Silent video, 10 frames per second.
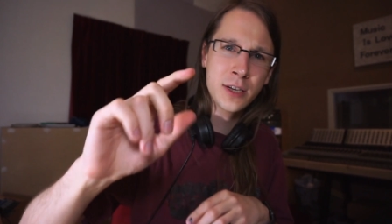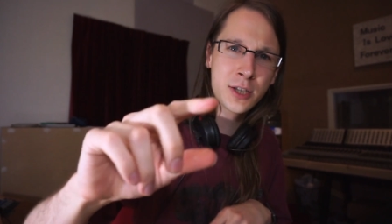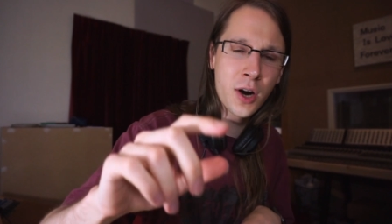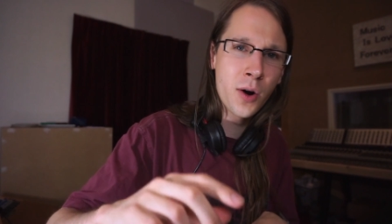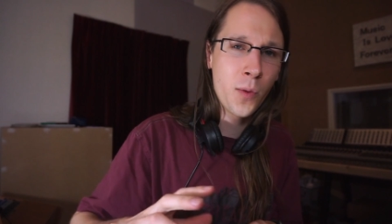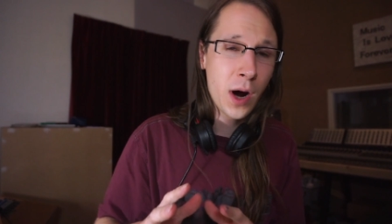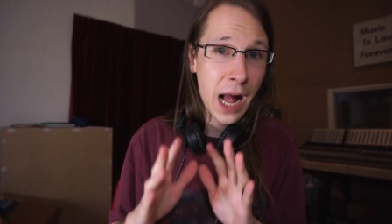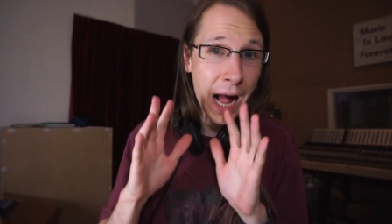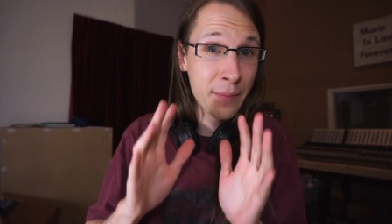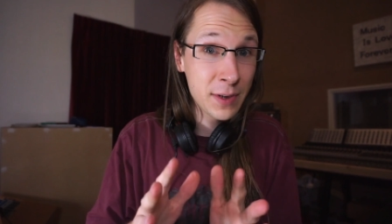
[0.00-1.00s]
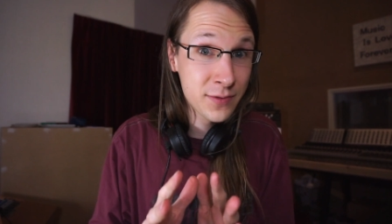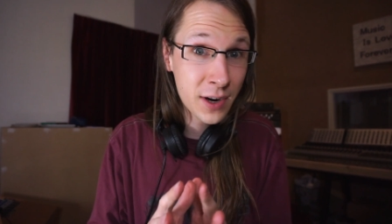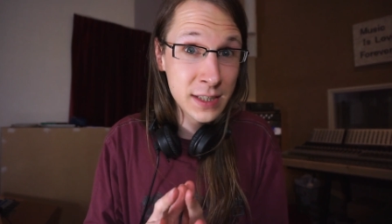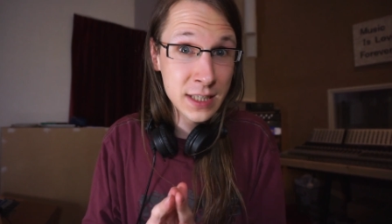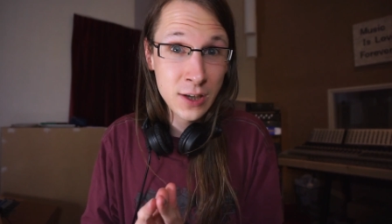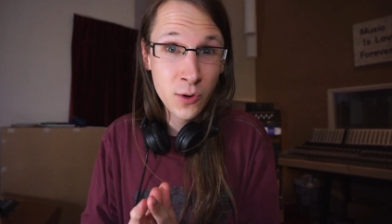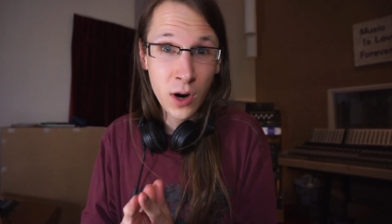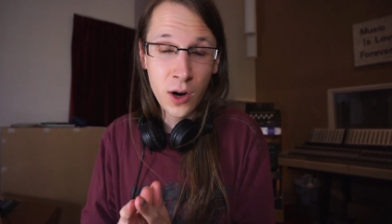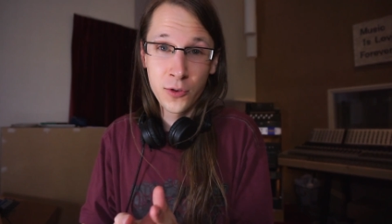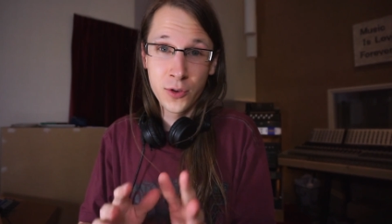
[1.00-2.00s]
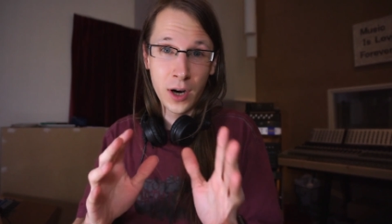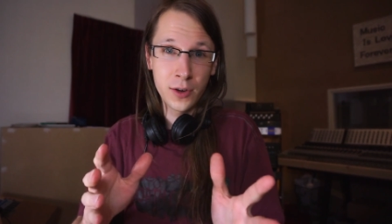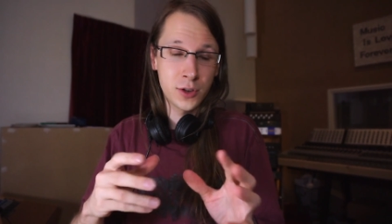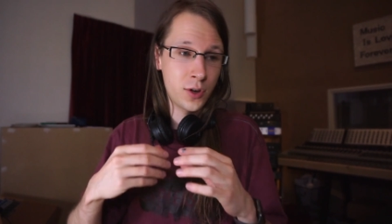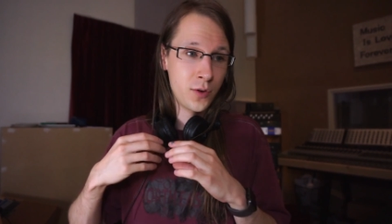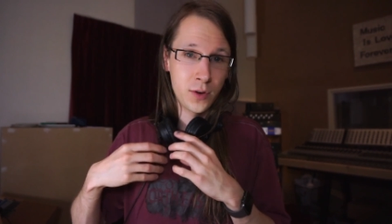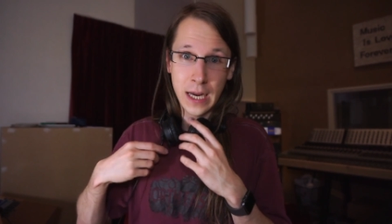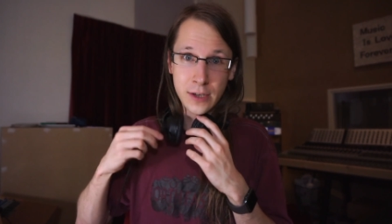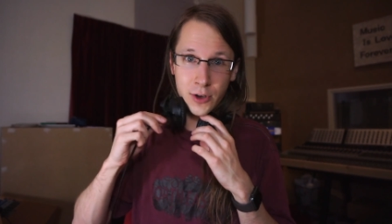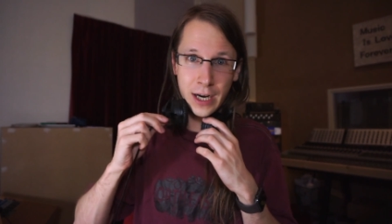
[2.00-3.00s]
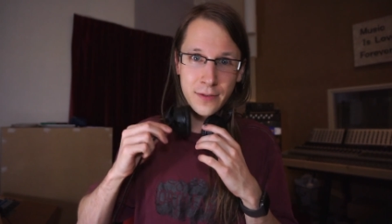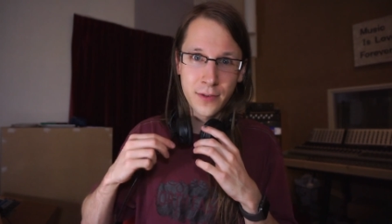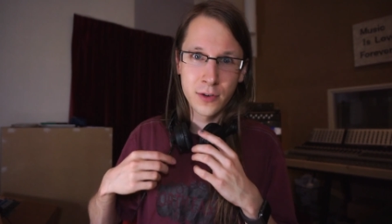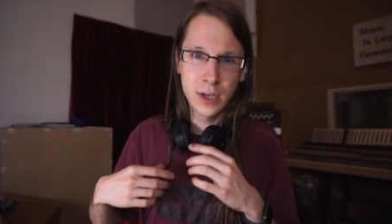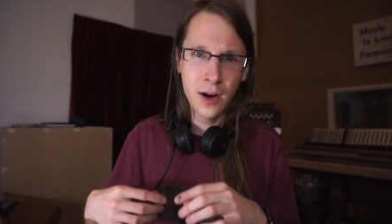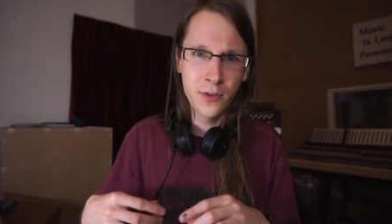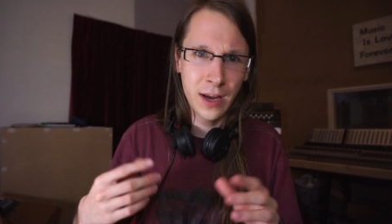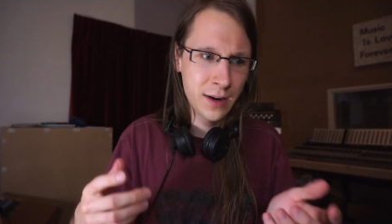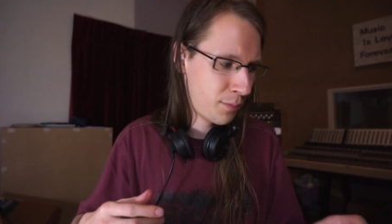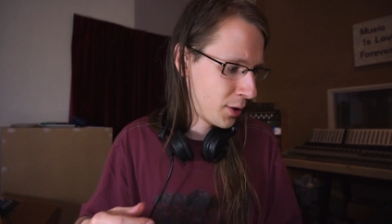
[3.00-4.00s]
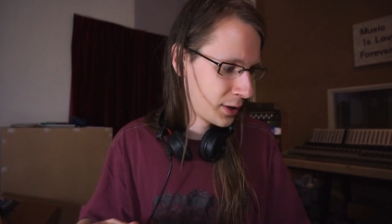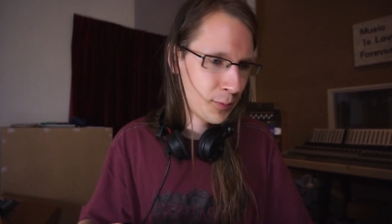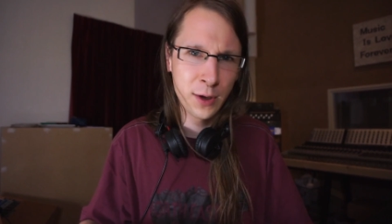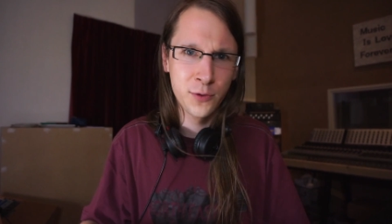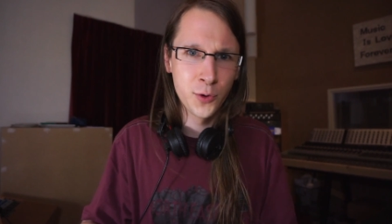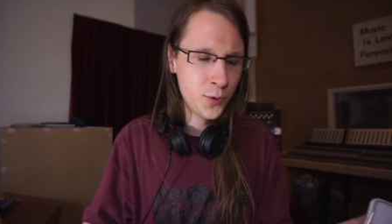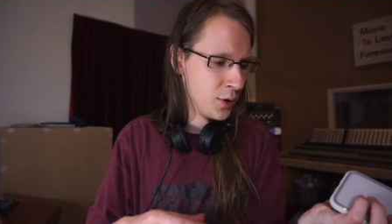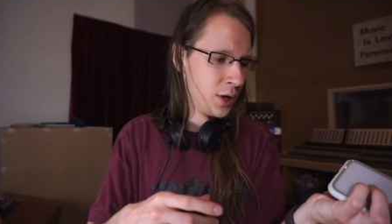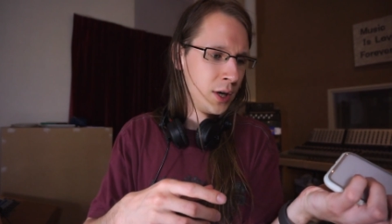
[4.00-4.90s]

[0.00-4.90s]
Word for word: So I'm advising you all to also get your headphones out and plug them into